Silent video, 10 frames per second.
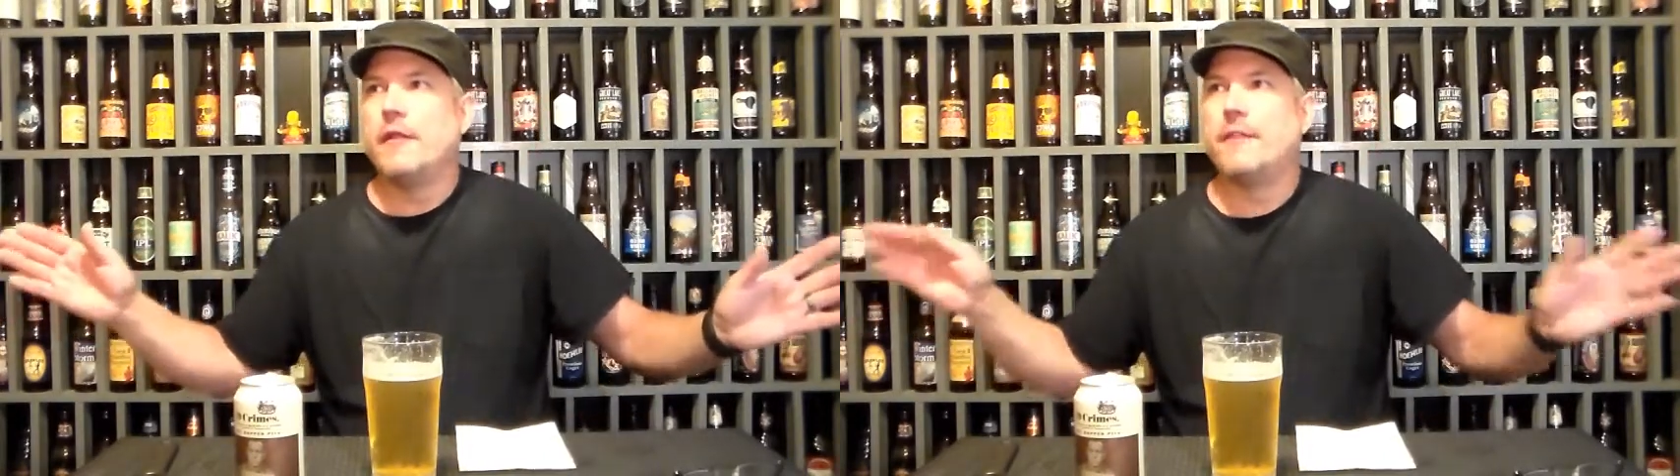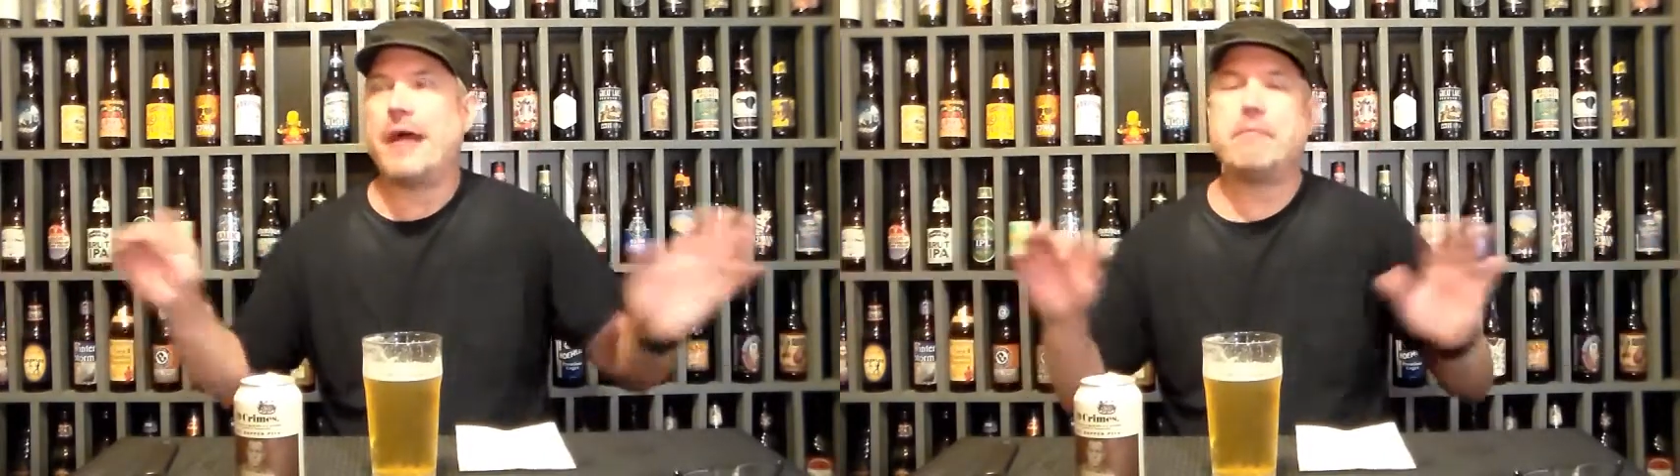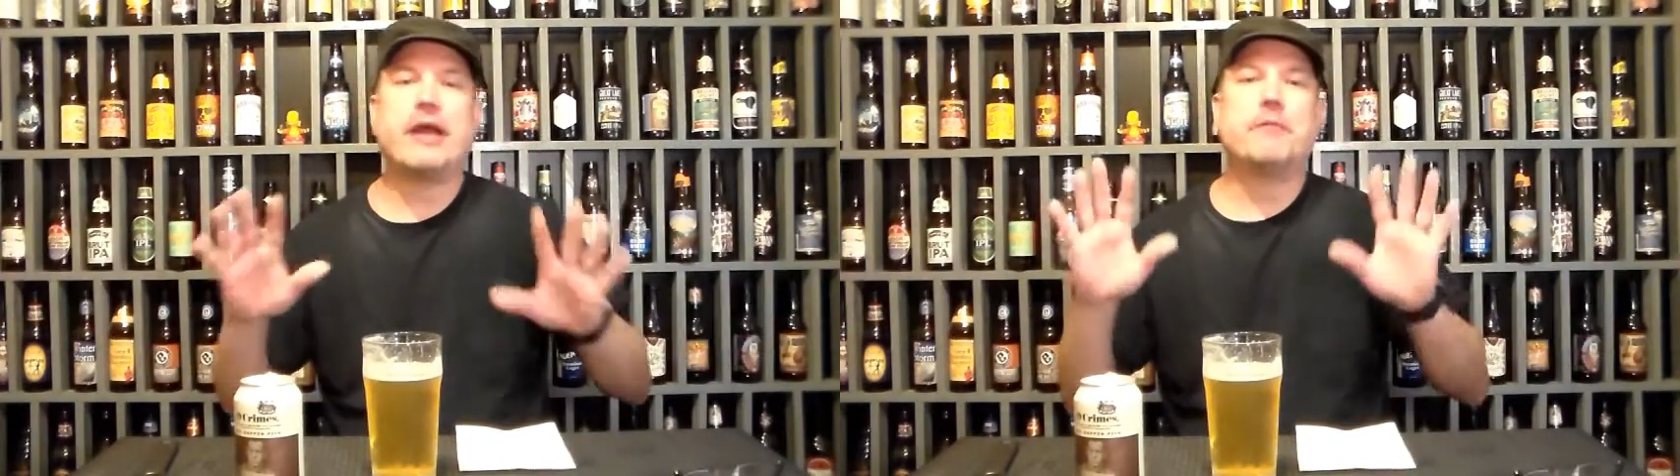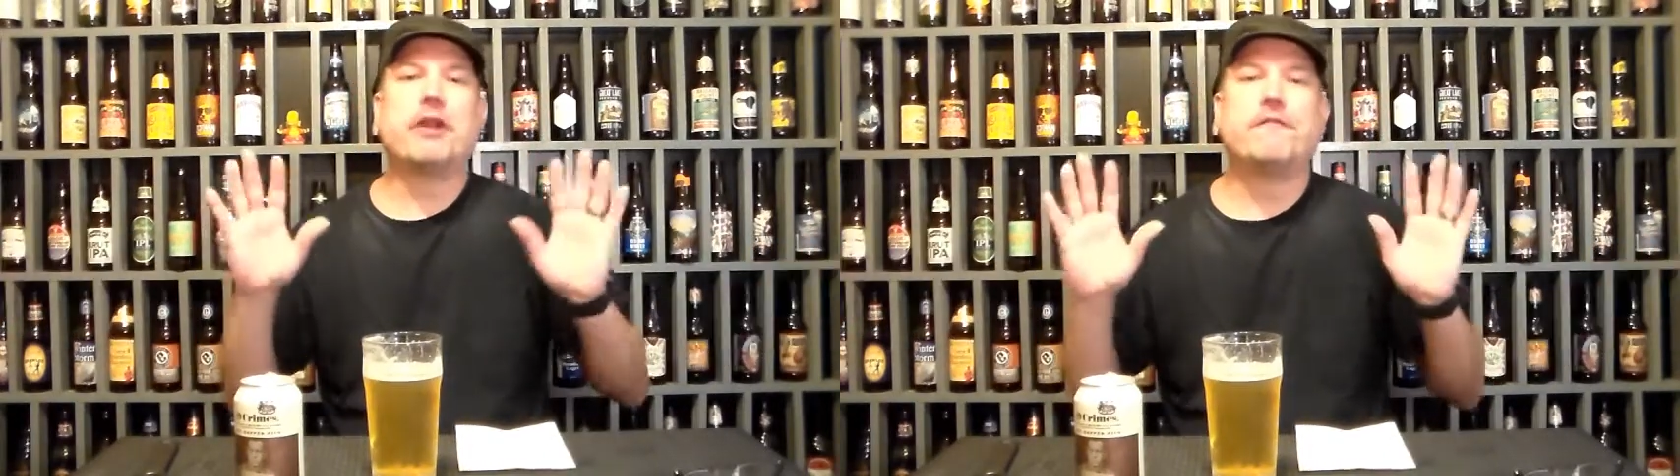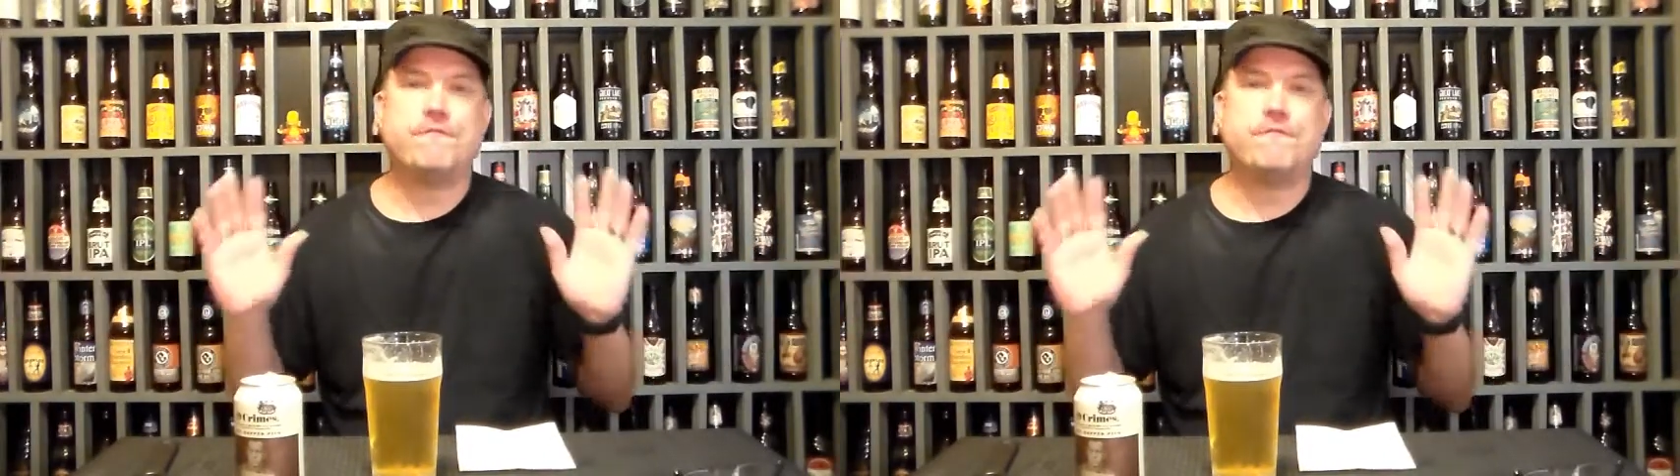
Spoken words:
That might have been a